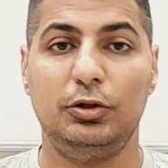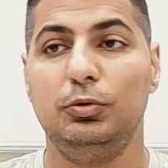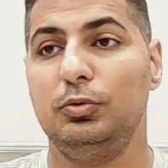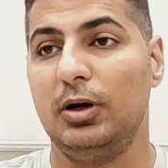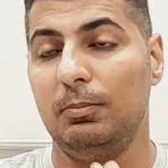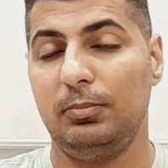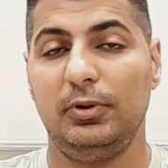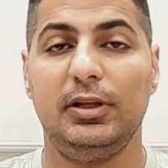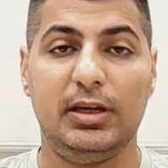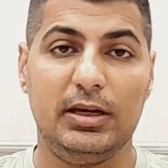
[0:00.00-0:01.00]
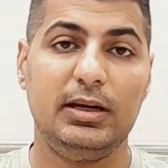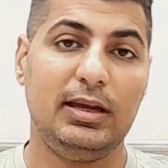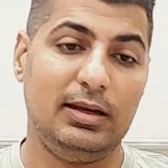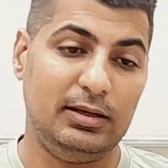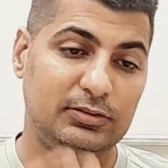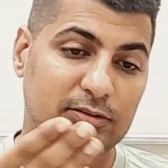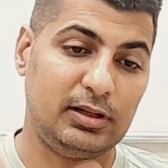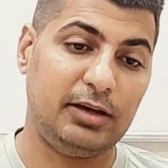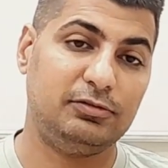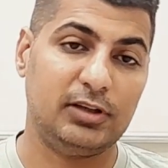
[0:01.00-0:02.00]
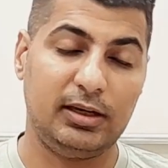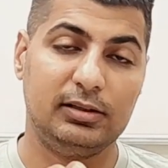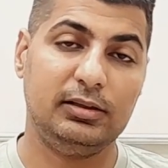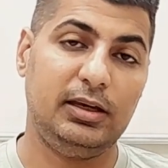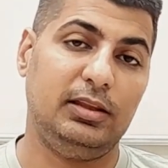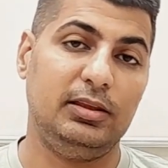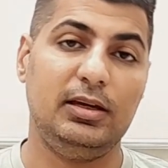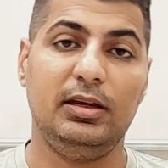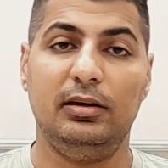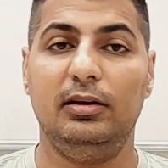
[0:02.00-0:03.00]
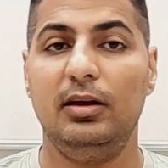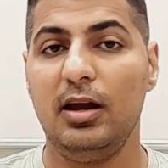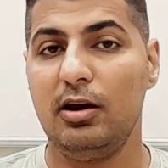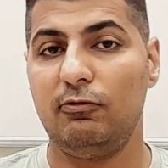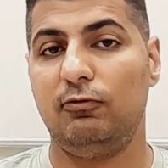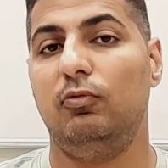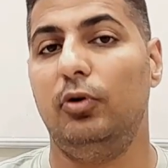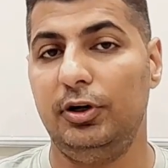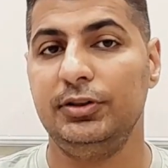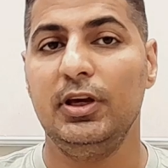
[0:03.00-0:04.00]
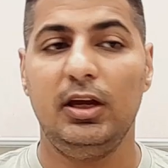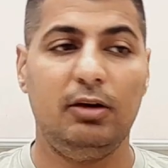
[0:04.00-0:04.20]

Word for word: to complete in its life cycle in the Indian Air Force.